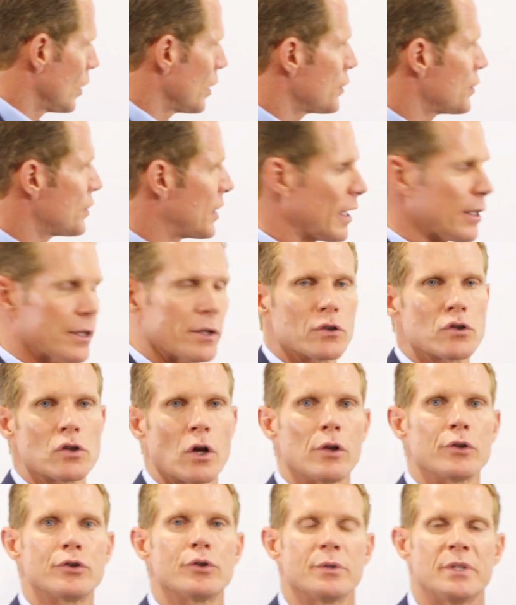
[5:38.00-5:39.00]
selling the
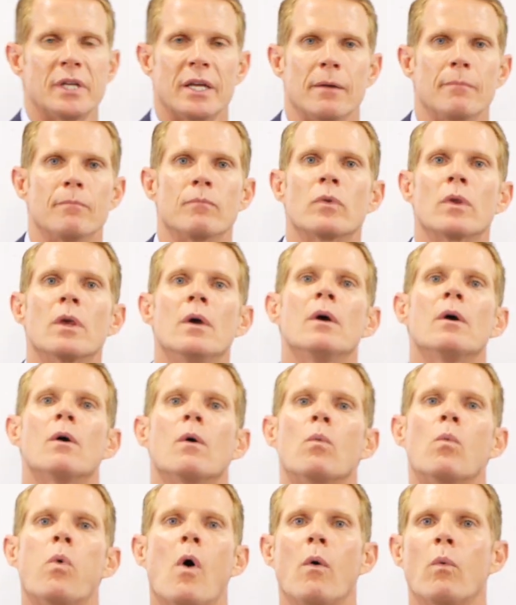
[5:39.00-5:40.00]
solar to a tenant.
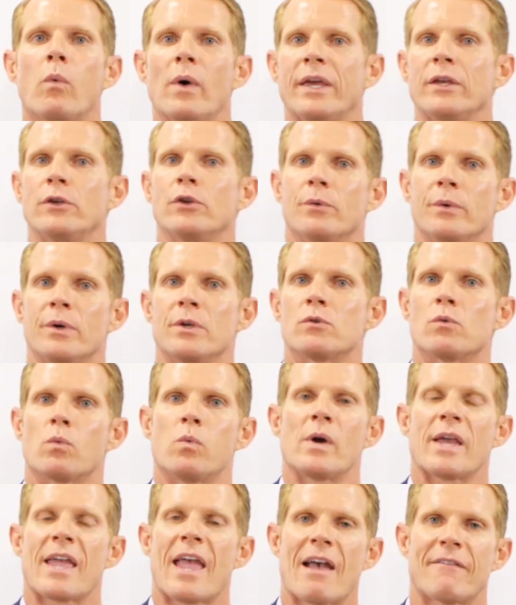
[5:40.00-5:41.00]
What we do is
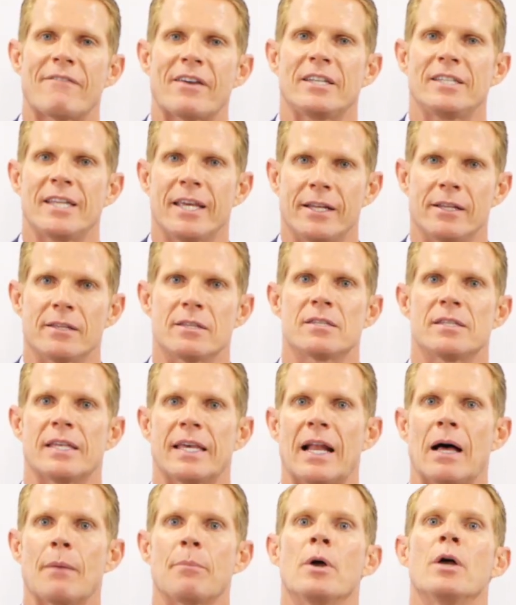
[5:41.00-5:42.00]
we have our tenants
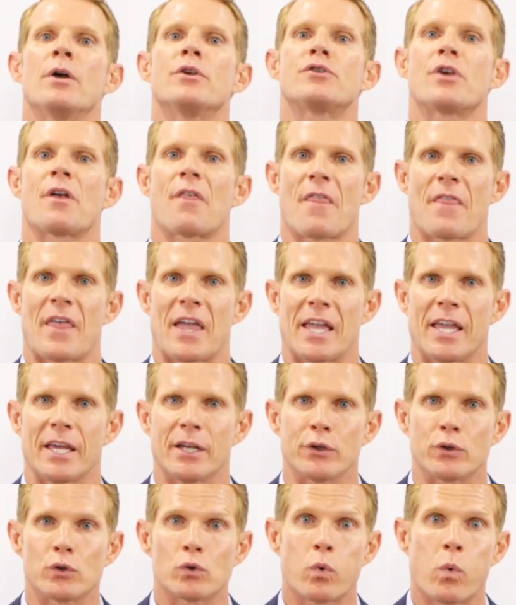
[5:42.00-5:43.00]
set up so that they
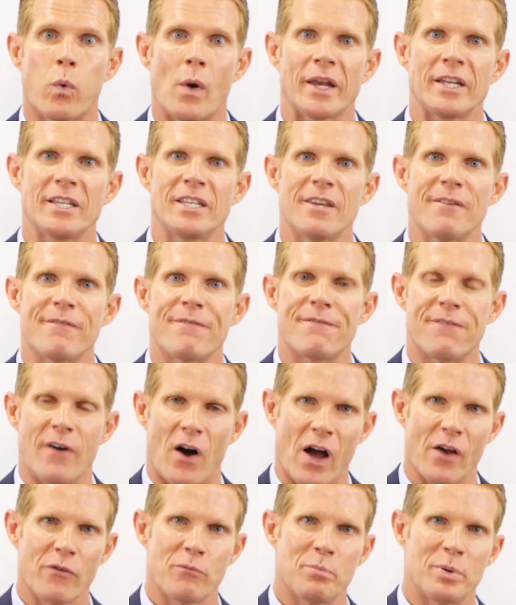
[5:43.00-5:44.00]
get a
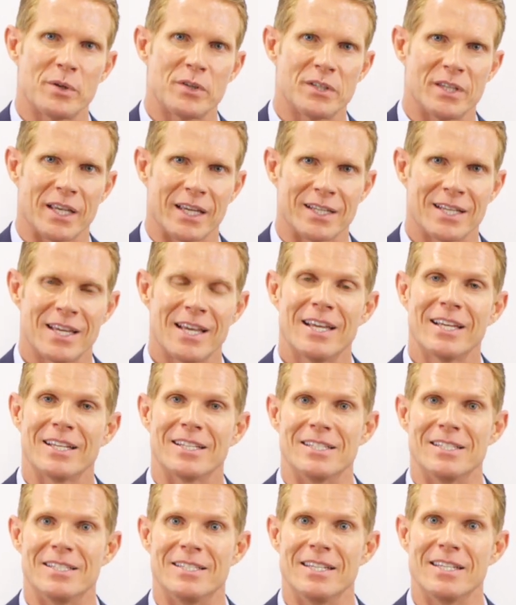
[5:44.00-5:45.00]
25%
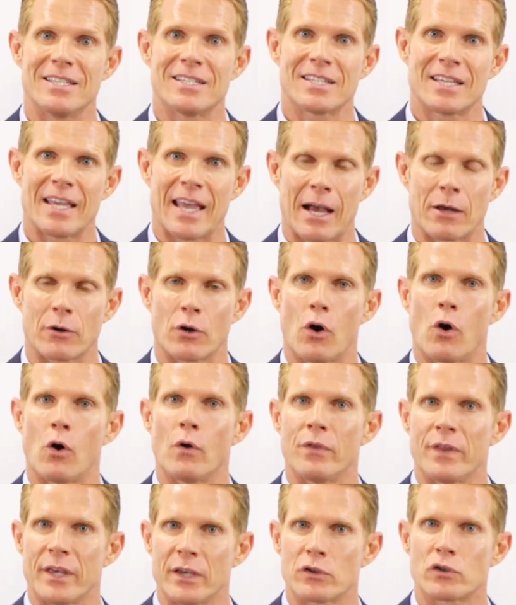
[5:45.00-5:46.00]
discount
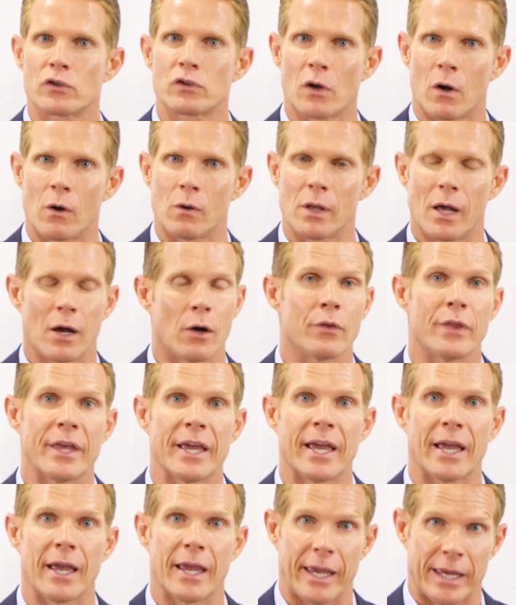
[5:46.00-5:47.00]
on their solar, on
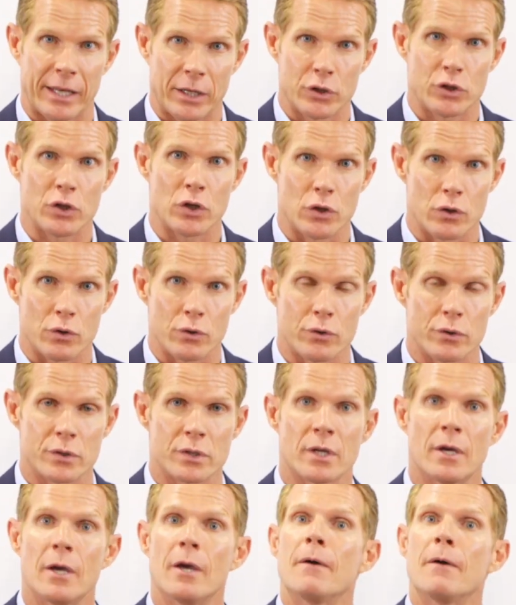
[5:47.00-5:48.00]
their energy used